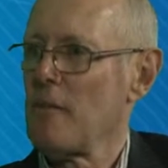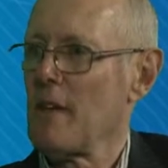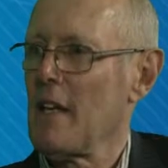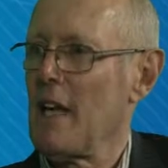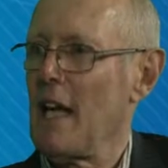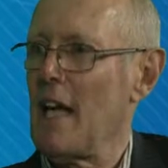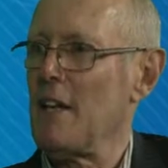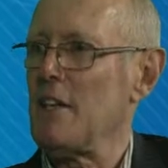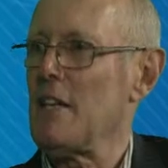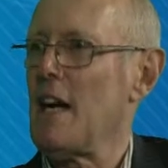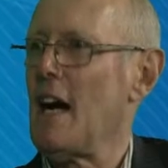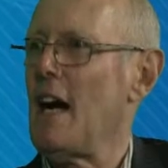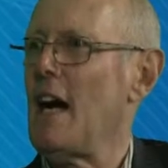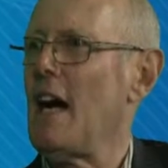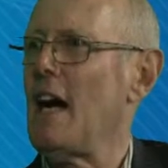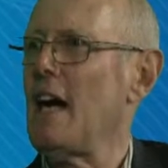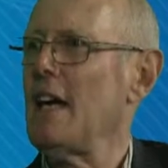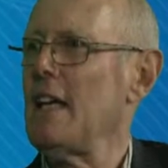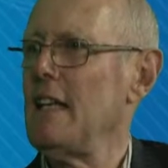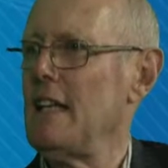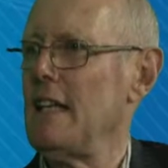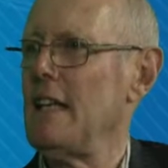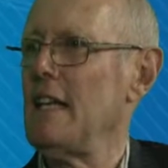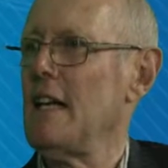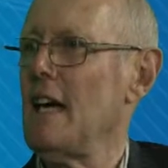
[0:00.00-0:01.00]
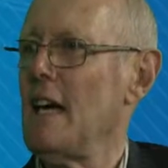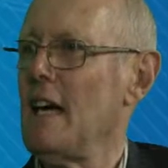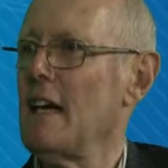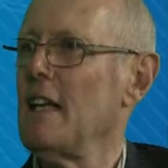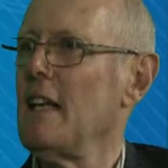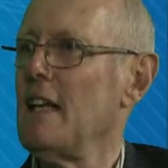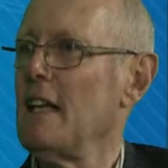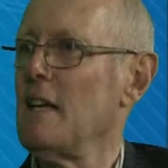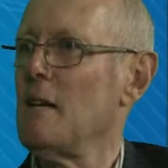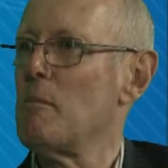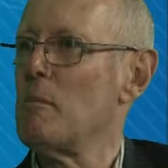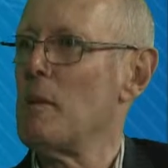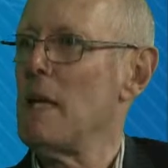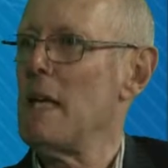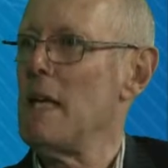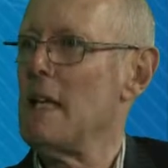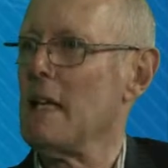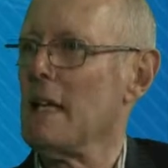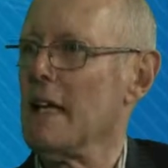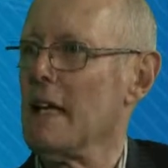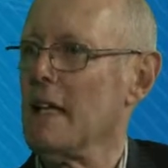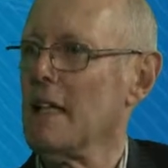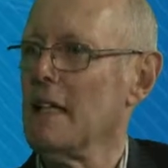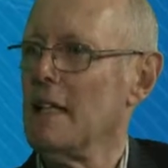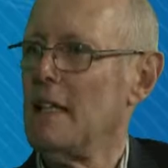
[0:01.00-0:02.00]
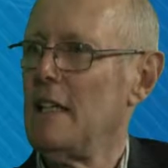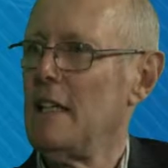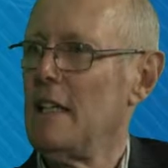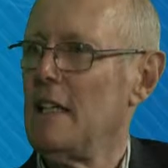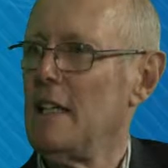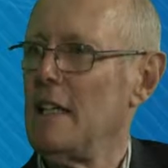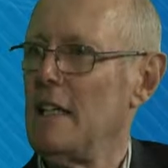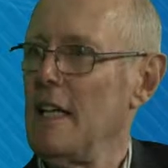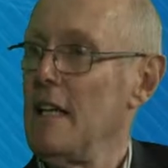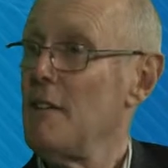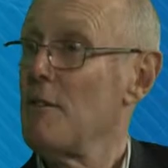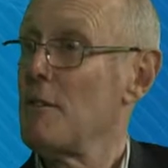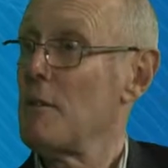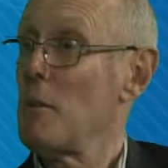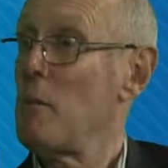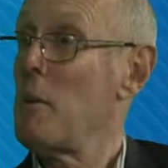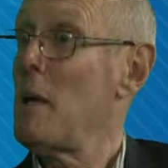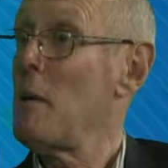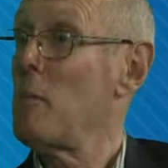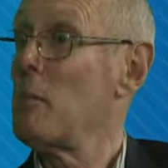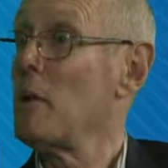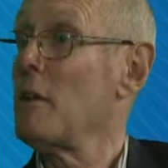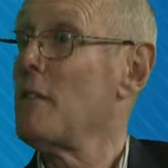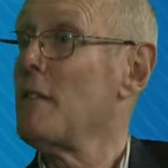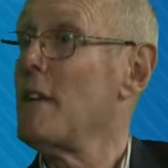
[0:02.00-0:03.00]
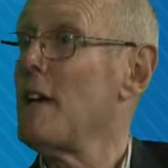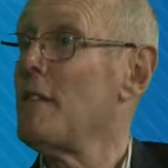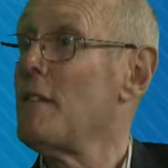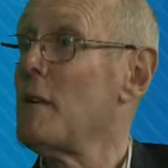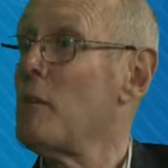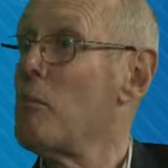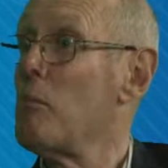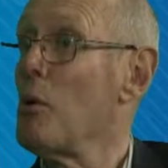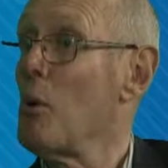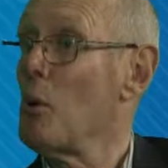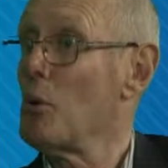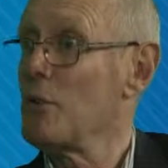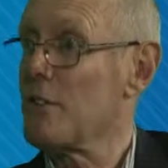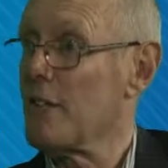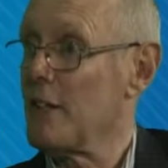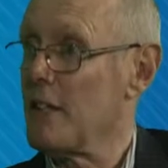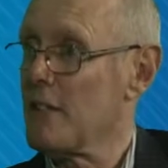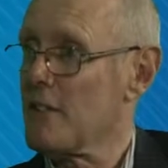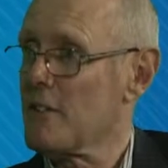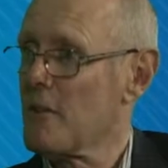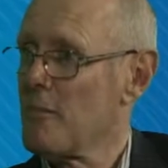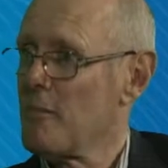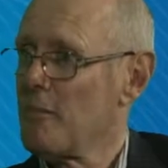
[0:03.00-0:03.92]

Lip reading: and highly, highly appealing, even to people who've never bought it.